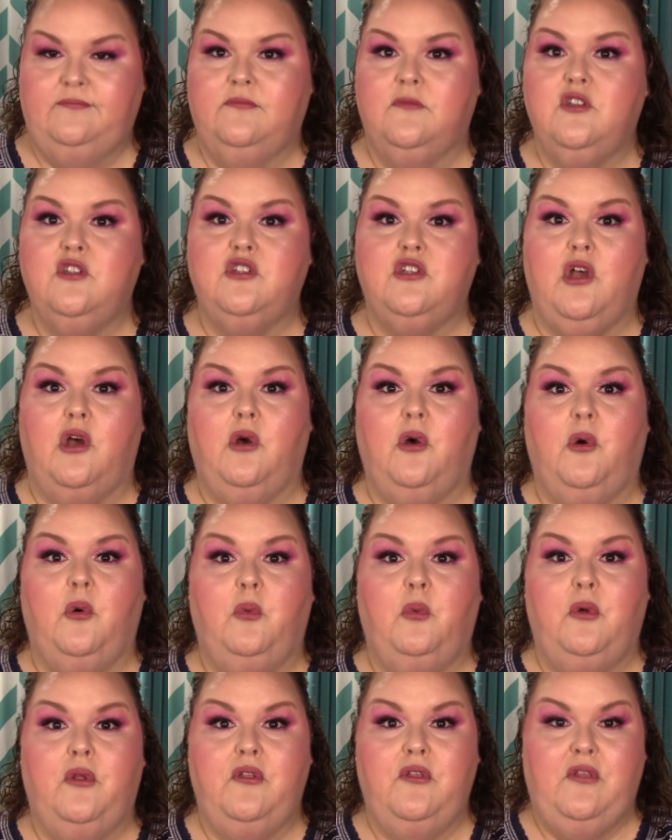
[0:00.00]
So
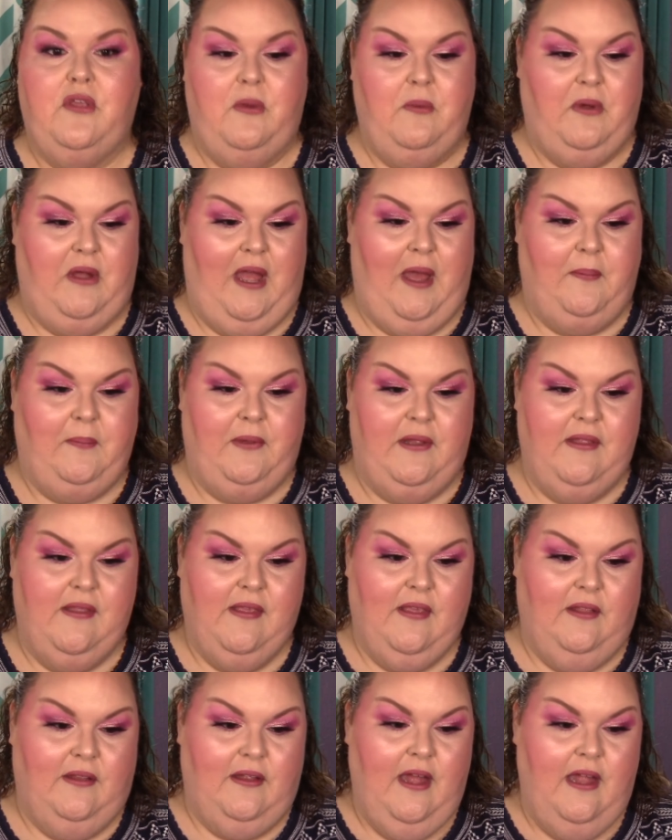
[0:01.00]
we'll see what
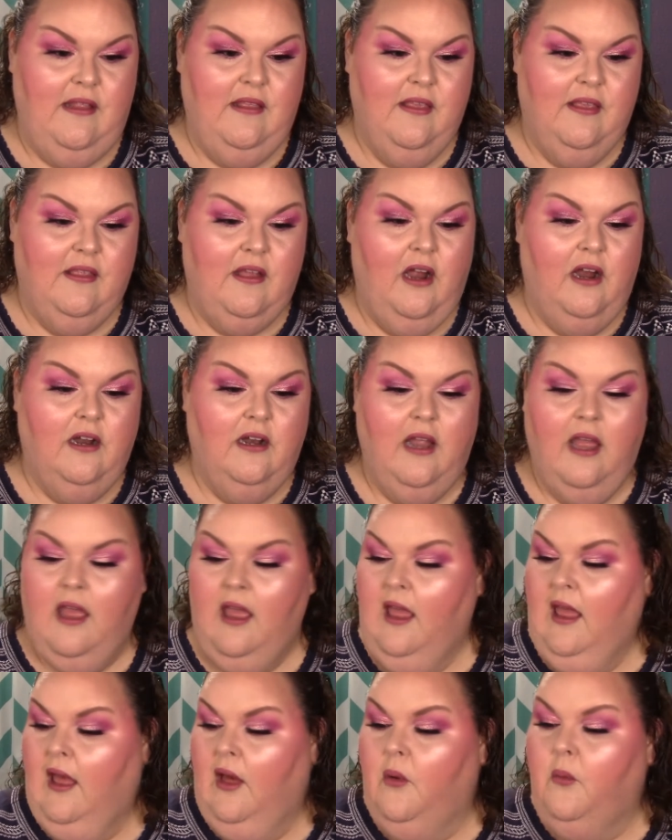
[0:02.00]
happens. So let's start
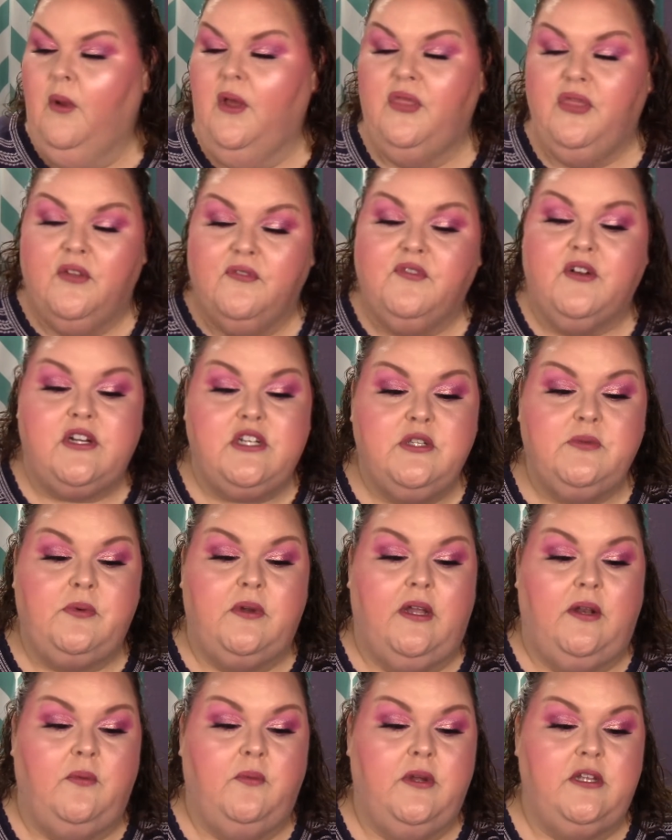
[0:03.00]
with the first
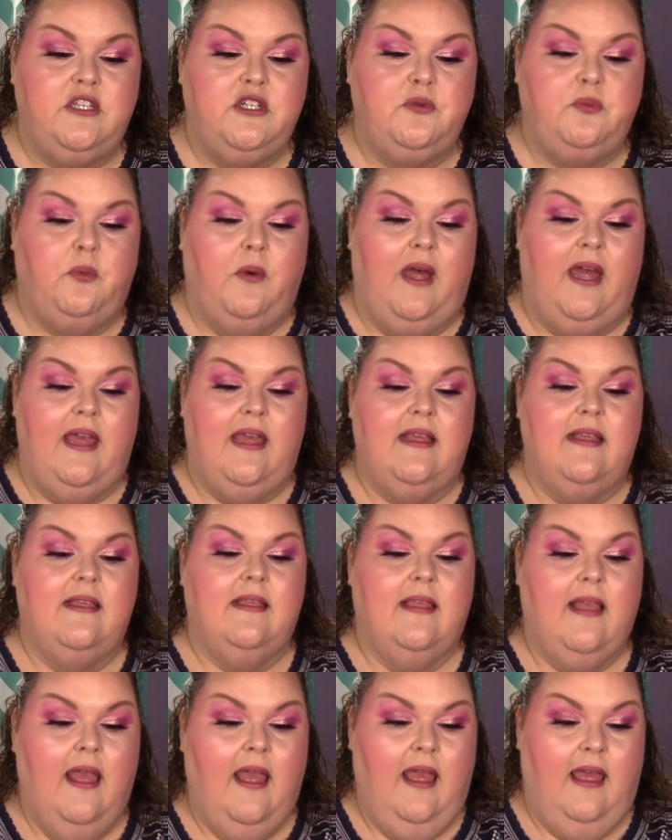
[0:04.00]
one, which
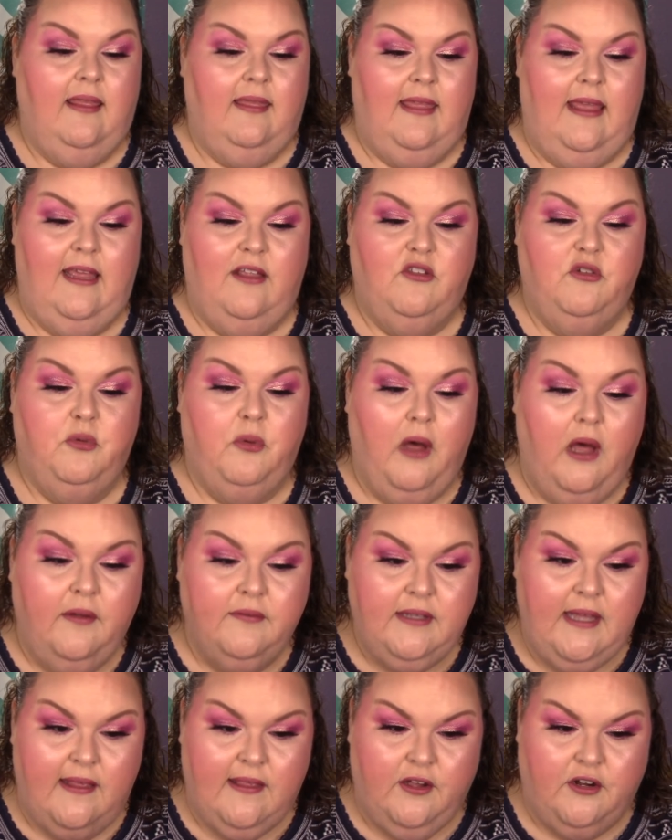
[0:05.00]
was the
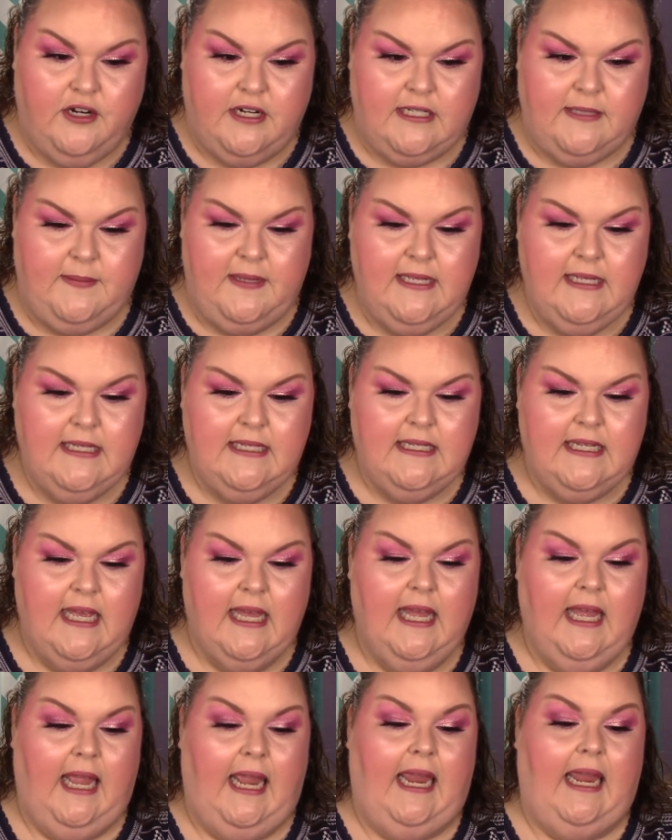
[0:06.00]
twelve days of Christmas.
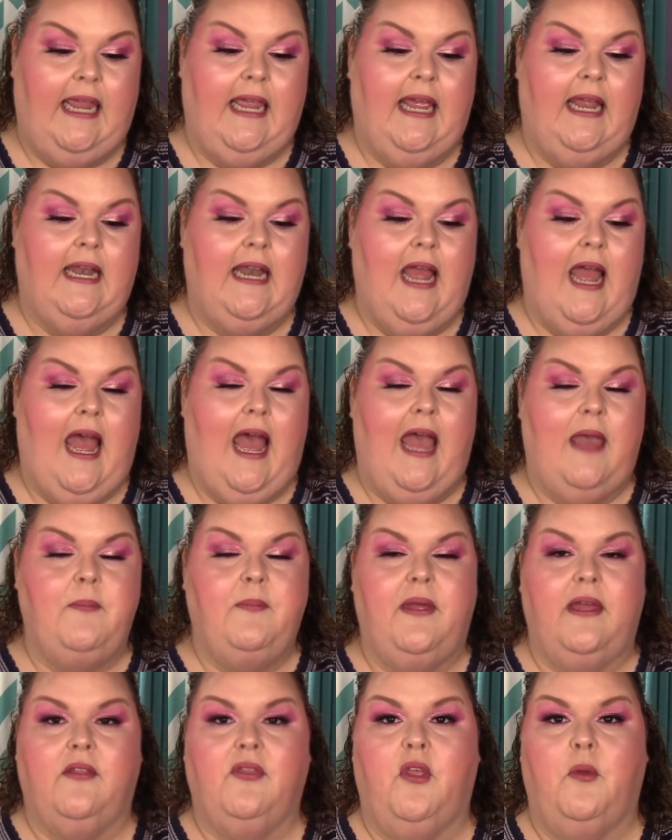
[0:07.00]
And I
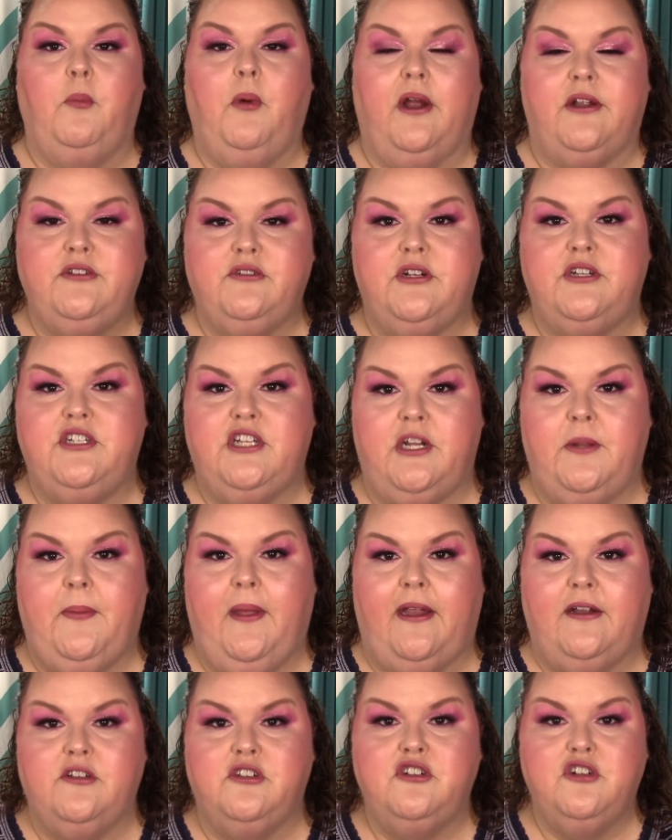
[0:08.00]
picked the partridge in a
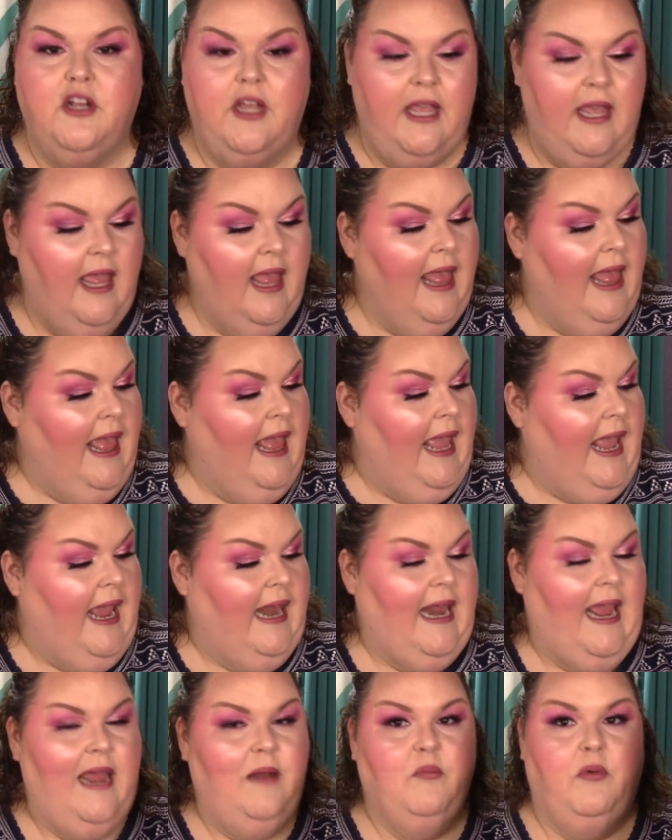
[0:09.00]
pear tree,
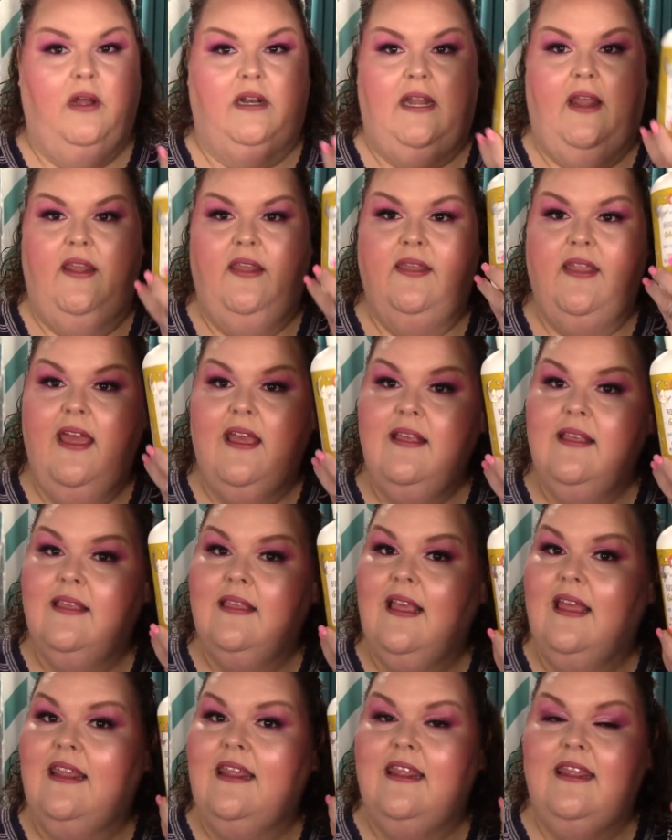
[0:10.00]
and I had brought in
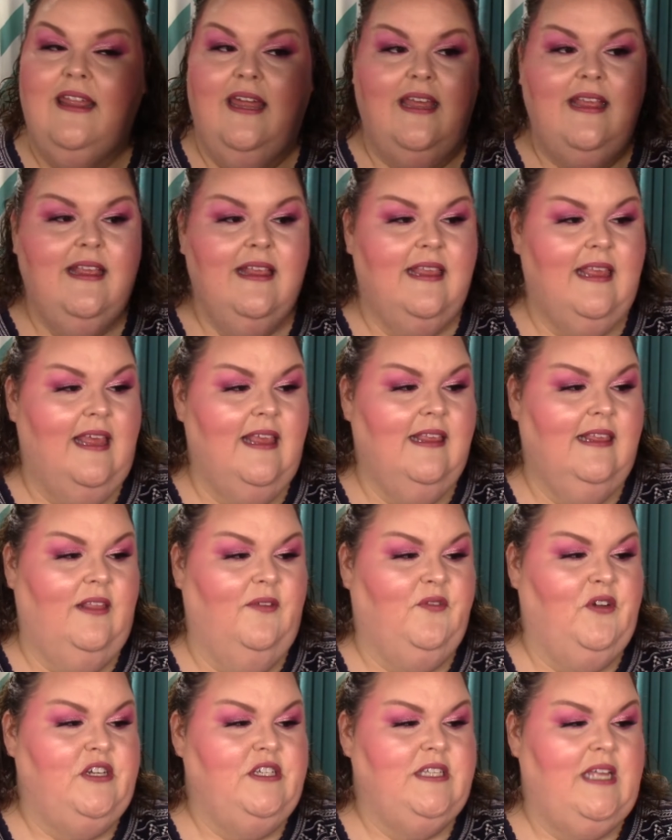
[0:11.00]
this. This is
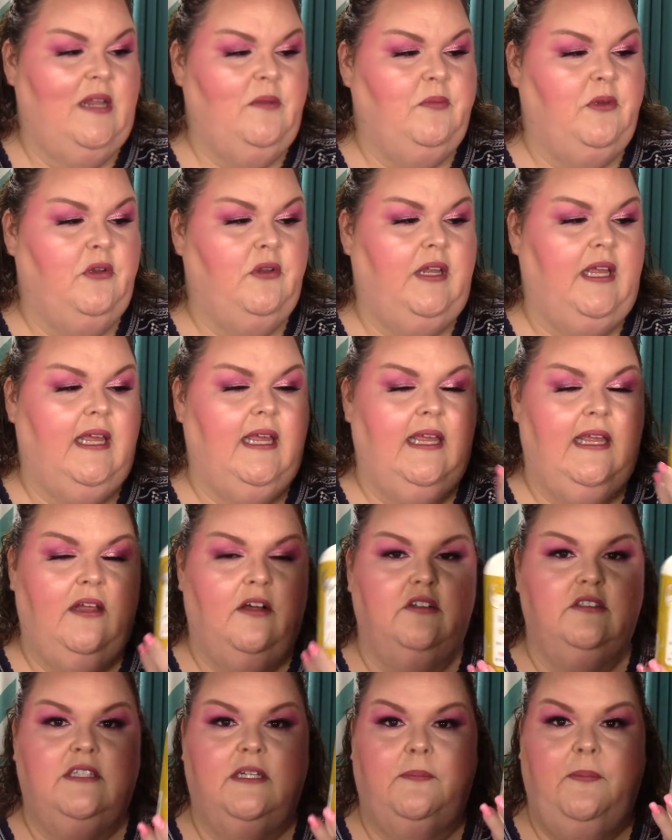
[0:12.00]
the First Aid Beauty
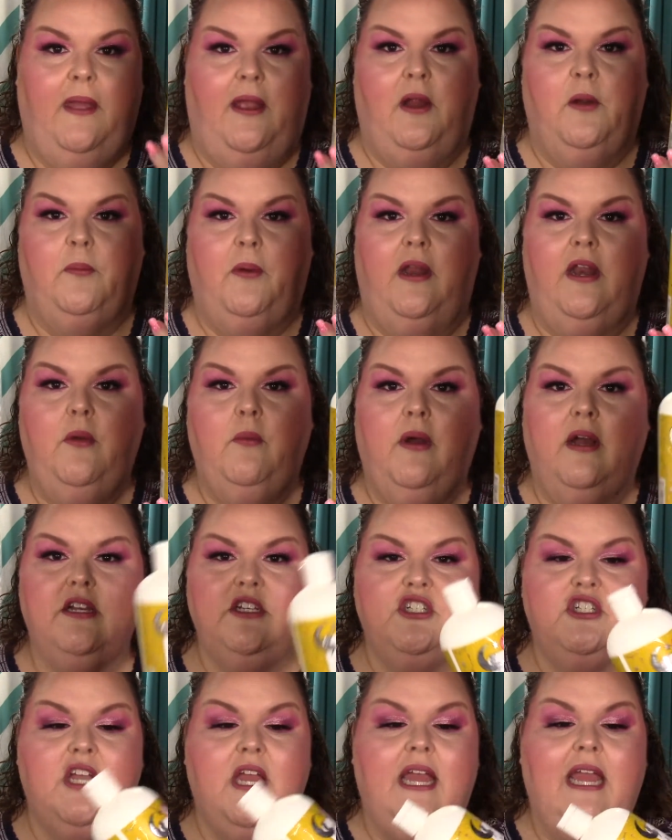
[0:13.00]
Gilded Pear Body
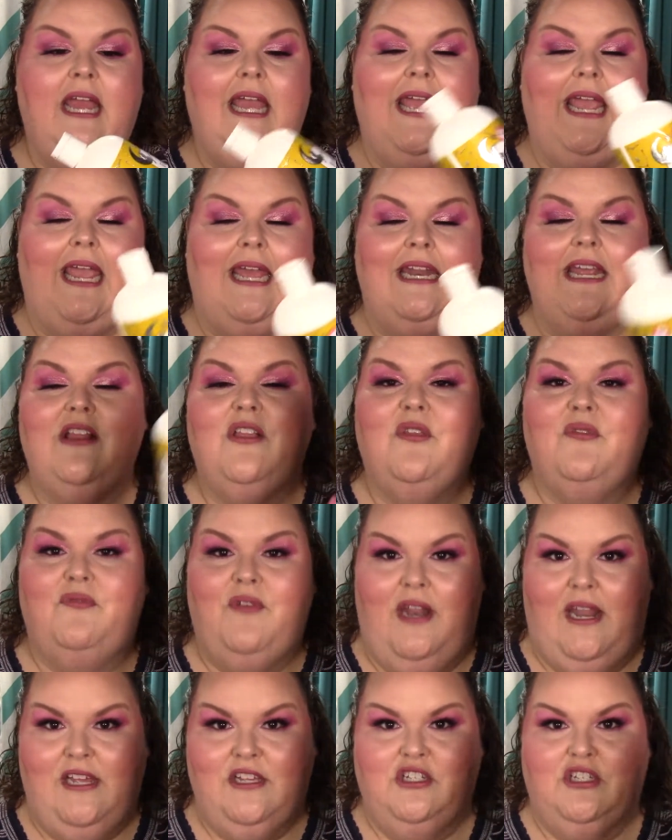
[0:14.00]
Wash. And it's
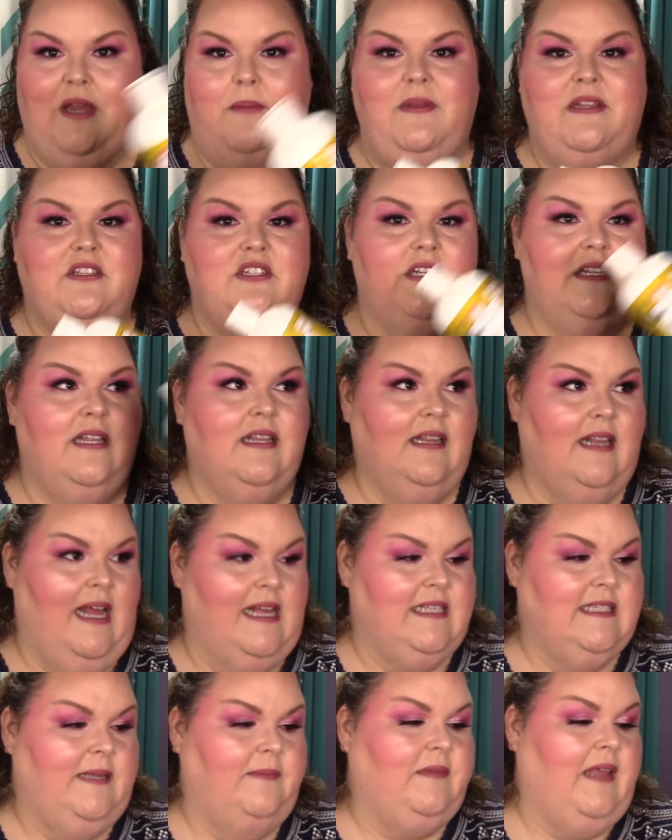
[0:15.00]
finished. I mentioned in the
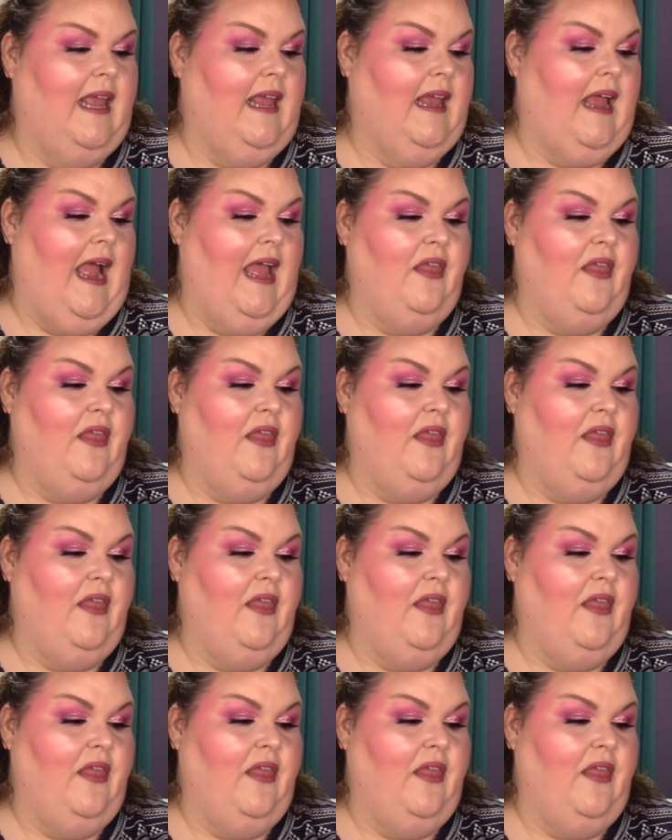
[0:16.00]
last update I